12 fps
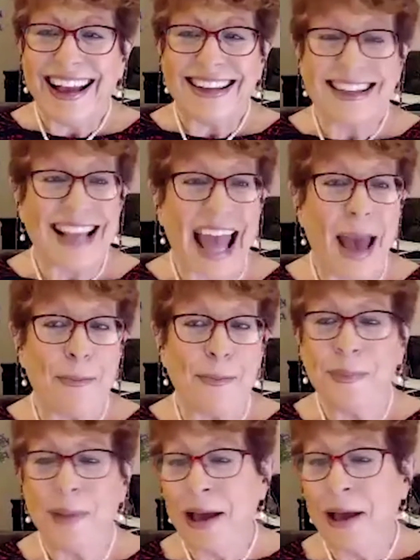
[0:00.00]
Sam
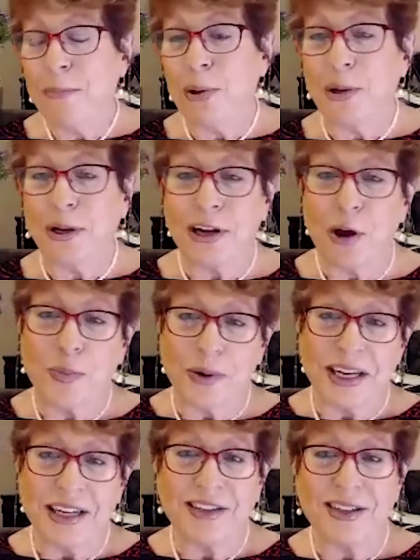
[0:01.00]
pulled
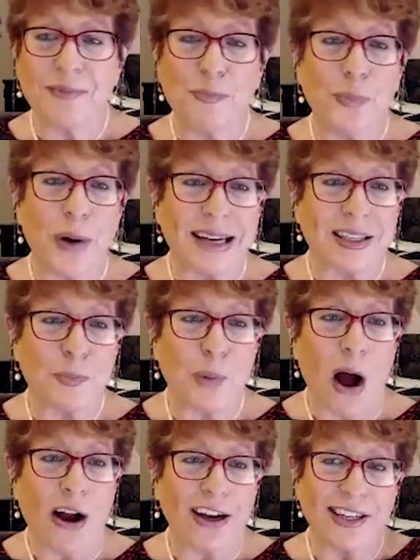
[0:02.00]
open his breast
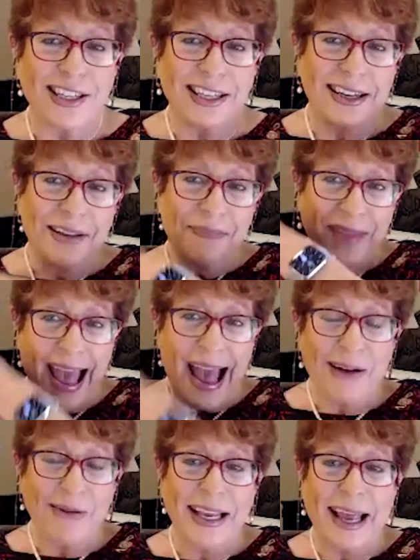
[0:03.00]
pocket.
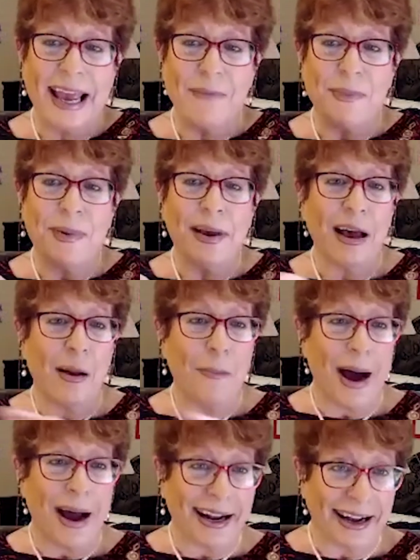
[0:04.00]
Out came a
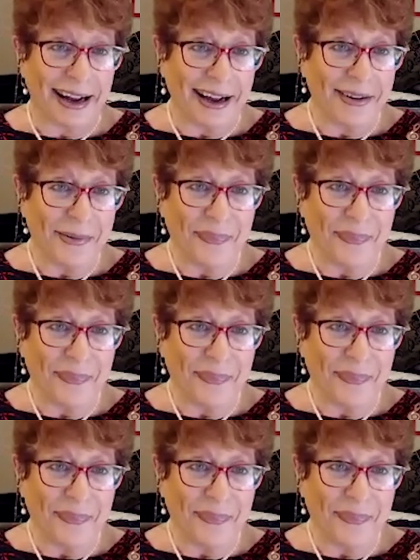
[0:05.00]
harmonica.